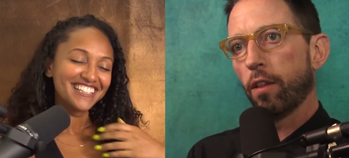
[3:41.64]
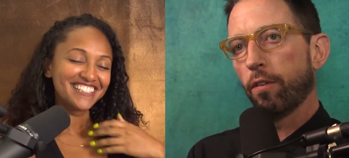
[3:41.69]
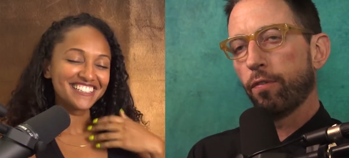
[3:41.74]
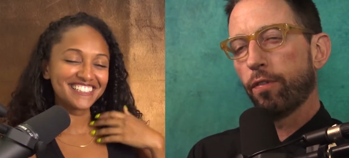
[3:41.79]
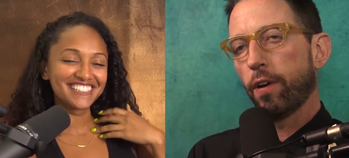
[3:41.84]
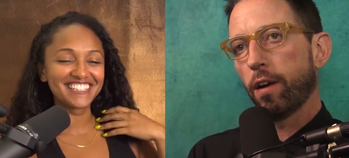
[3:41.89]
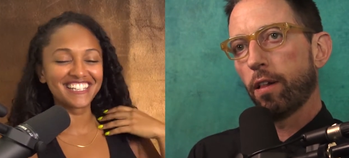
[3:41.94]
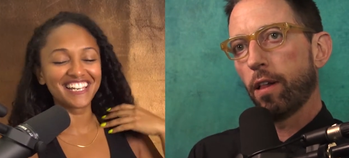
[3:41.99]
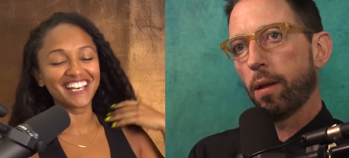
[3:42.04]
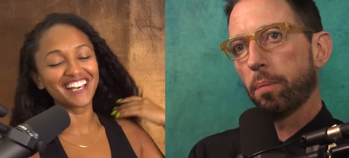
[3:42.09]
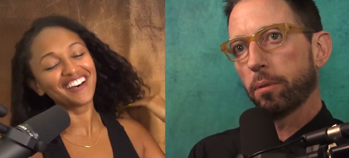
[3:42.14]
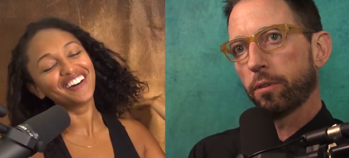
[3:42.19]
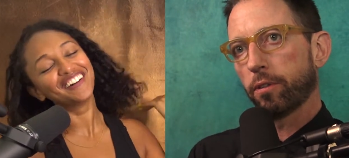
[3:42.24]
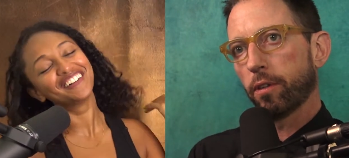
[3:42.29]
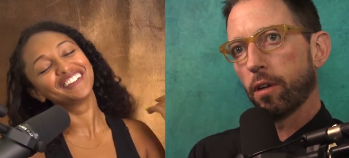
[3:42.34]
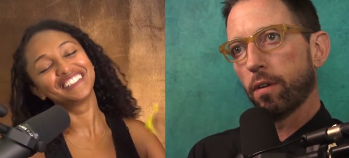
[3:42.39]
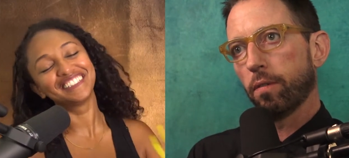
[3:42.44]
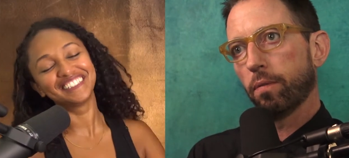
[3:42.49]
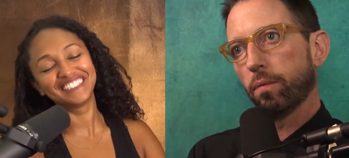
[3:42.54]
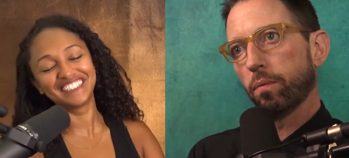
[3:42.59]
Speaker 1: on the final
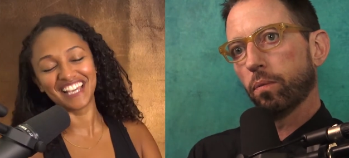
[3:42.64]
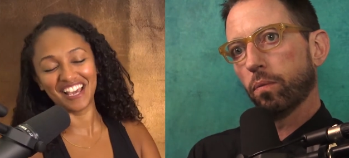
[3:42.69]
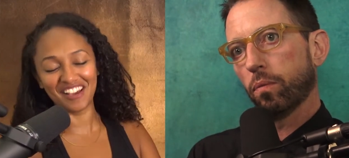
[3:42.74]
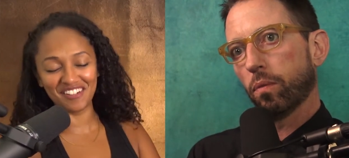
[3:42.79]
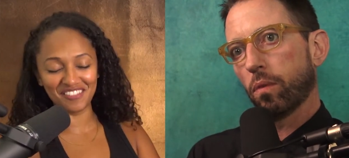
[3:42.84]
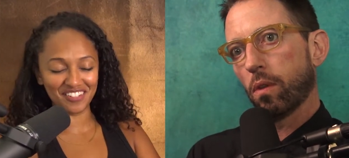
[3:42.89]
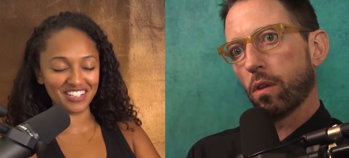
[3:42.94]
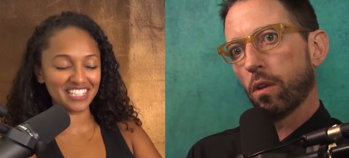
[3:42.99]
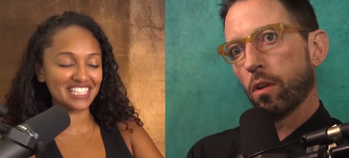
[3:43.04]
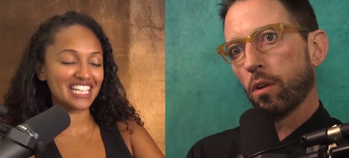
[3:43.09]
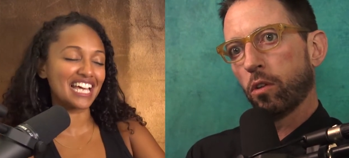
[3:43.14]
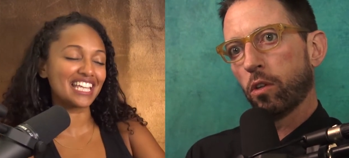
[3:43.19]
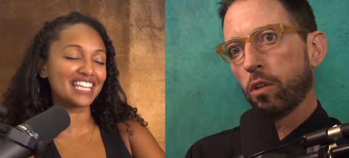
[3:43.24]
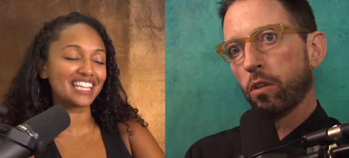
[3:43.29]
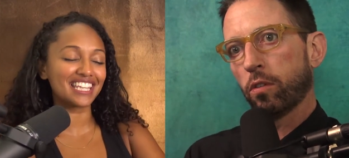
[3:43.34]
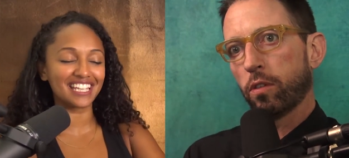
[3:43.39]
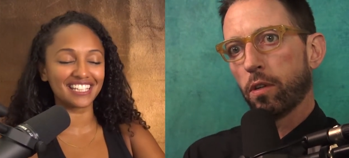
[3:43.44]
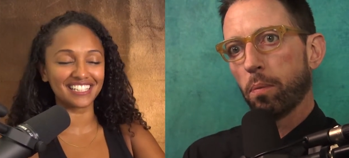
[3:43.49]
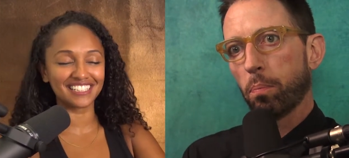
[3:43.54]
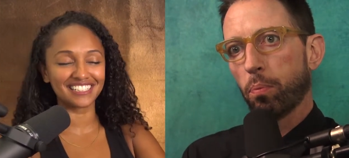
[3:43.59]
Don't episode, tempt.
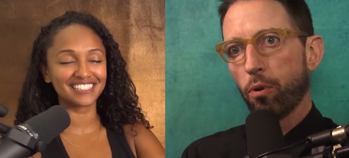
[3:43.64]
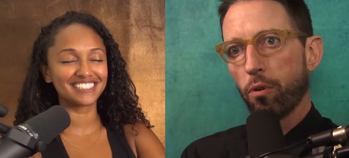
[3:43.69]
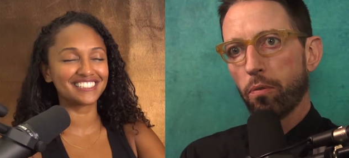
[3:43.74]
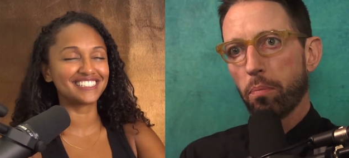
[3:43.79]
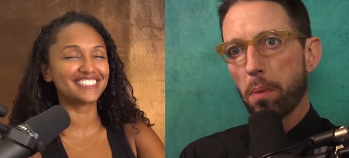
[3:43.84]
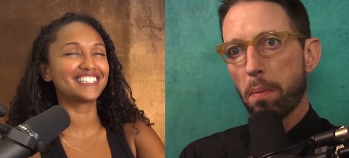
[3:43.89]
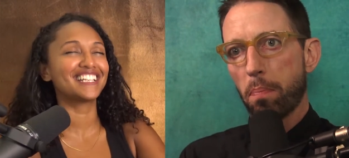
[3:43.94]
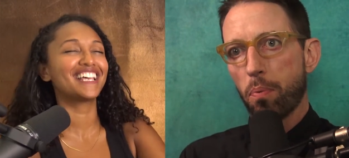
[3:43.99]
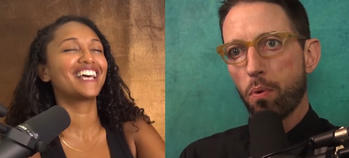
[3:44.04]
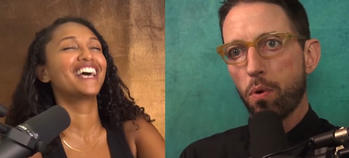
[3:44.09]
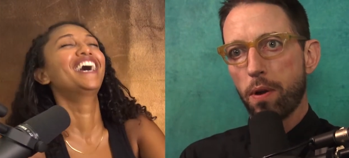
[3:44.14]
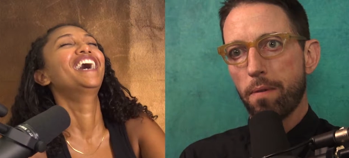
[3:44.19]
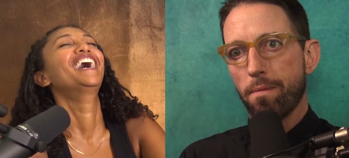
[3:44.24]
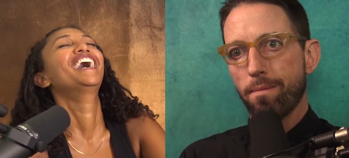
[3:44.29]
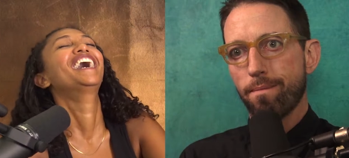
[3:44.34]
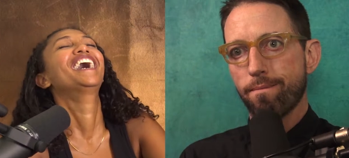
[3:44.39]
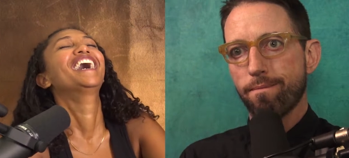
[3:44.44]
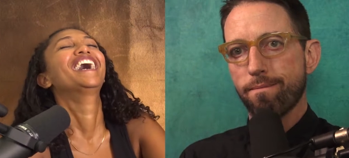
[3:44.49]
just to prove my point.